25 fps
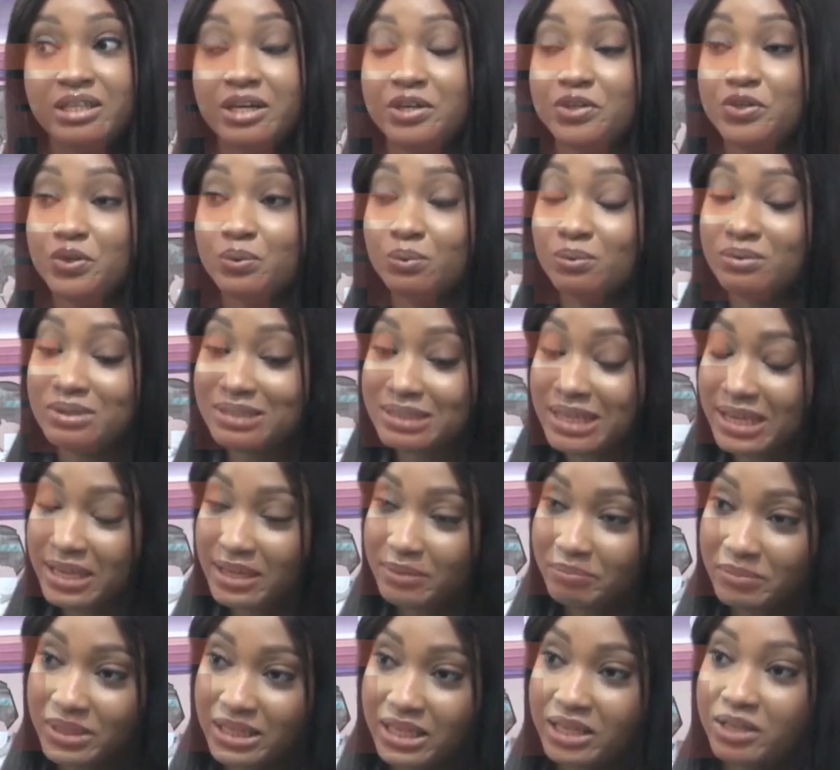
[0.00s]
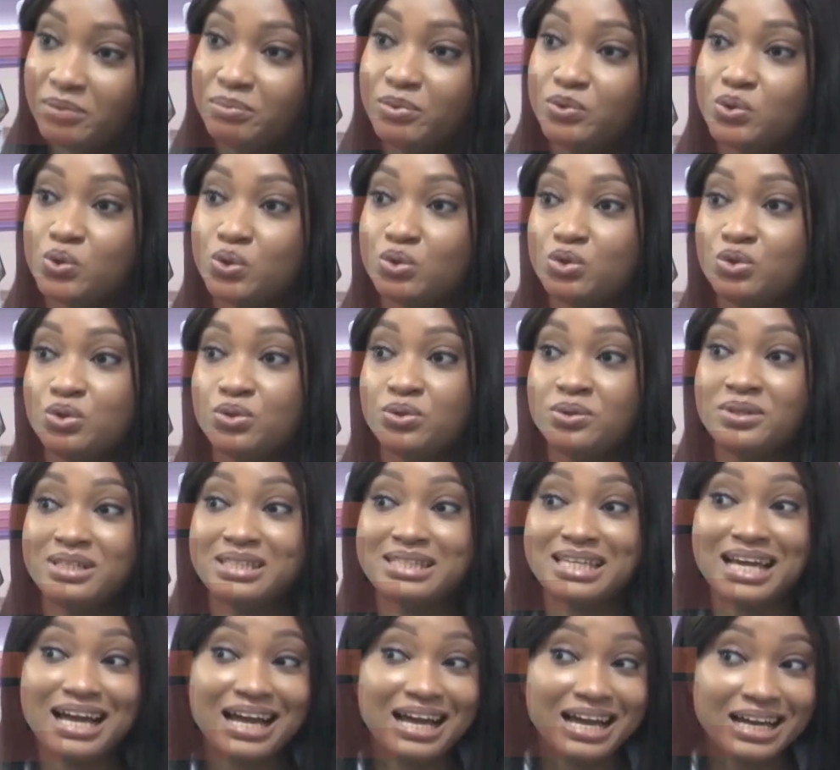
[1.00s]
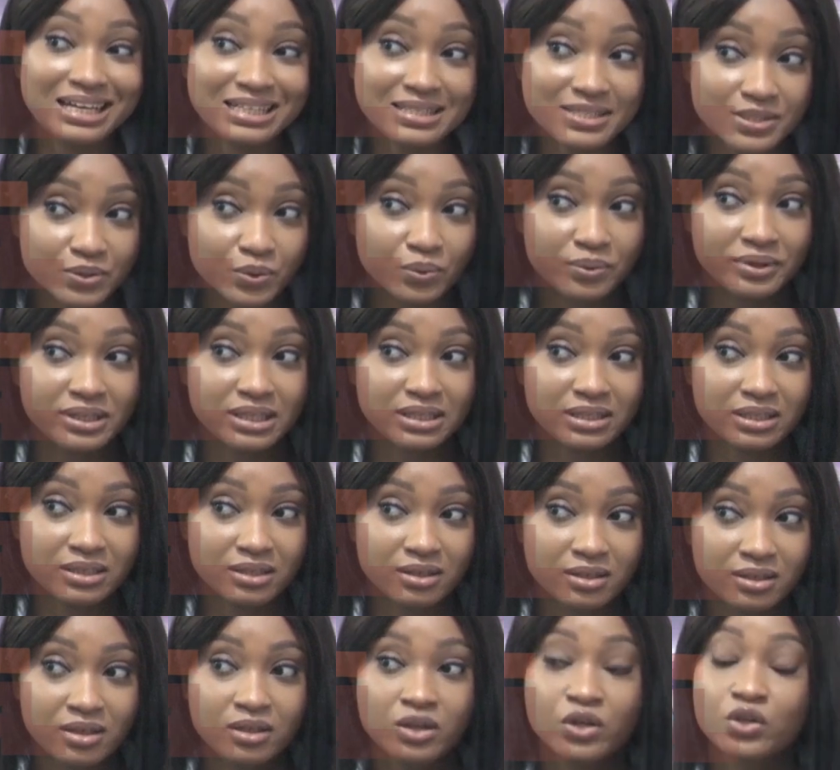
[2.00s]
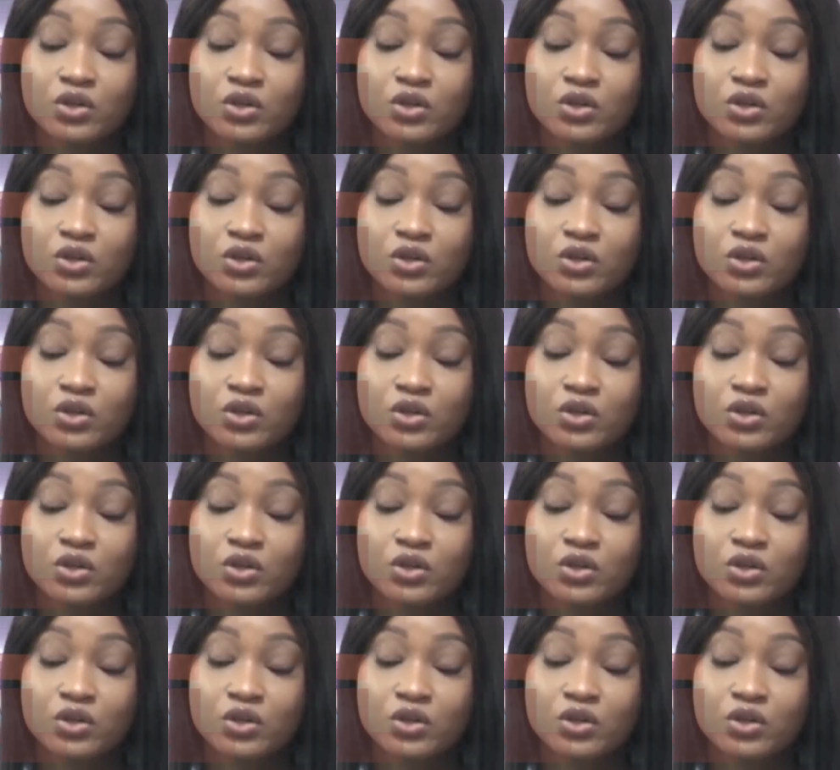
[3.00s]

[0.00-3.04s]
that you would be able to do it adequately.